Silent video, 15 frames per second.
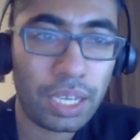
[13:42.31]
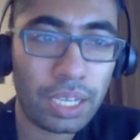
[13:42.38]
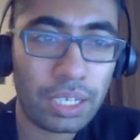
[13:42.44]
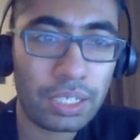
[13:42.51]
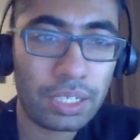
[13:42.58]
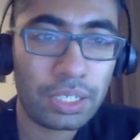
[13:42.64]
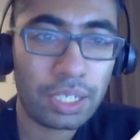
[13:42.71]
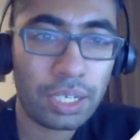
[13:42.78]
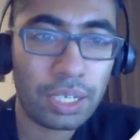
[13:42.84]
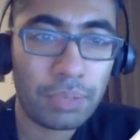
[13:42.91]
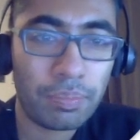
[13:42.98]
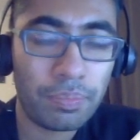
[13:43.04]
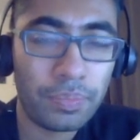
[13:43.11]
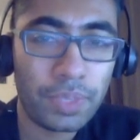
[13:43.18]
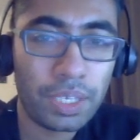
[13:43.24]
And
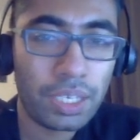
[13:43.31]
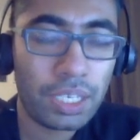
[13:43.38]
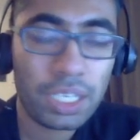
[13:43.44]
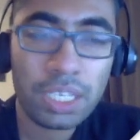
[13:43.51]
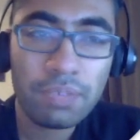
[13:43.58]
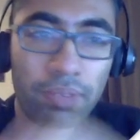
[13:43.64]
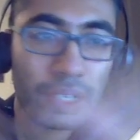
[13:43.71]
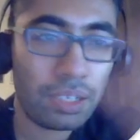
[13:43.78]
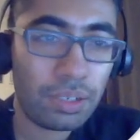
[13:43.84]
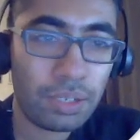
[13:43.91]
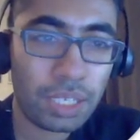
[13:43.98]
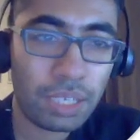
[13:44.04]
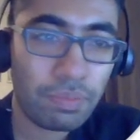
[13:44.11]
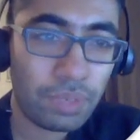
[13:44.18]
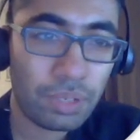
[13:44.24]

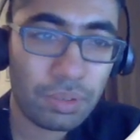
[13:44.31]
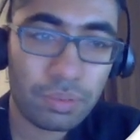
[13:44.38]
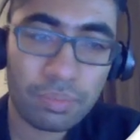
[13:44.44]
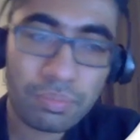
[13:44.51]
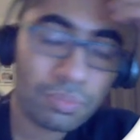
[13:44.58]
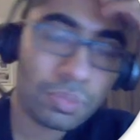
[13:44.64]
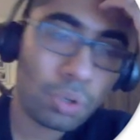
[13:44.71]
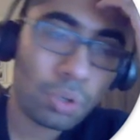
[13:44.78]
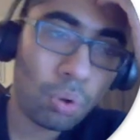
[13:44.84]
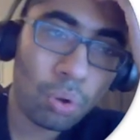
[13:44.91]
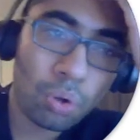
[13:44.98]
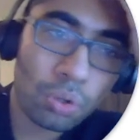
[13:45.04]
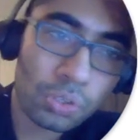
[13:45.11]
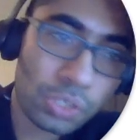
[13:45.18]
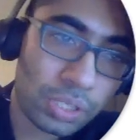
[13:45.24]
even
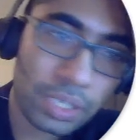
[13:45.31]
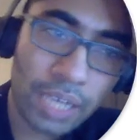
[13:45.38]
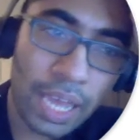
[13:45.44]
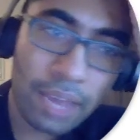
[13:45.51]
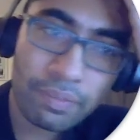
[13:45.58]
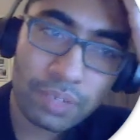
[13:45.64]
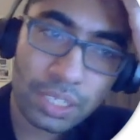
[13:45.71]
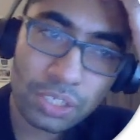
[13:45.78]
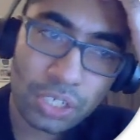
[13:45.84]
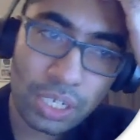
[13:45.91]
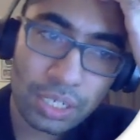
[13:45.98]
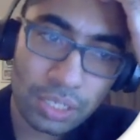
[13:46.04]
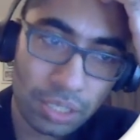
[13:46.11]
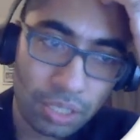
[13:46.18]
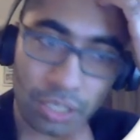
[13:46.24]
calls that have an
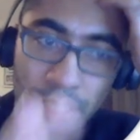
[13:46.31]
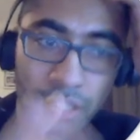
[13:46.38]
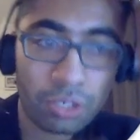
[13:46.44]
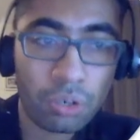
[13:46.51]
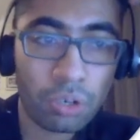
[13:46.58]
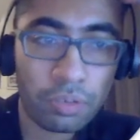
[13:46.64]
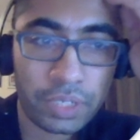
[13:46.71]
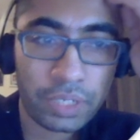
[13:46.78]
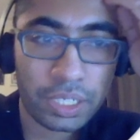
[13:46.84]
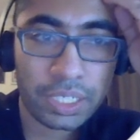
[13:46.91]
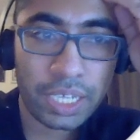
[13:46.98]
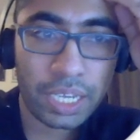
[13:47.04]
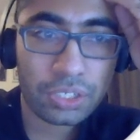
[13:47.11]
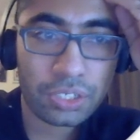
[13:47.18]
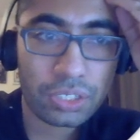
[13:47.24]
agenda can go off on a
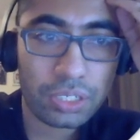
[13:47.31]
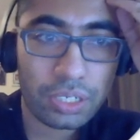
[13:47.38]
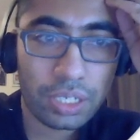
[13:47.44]
tangent.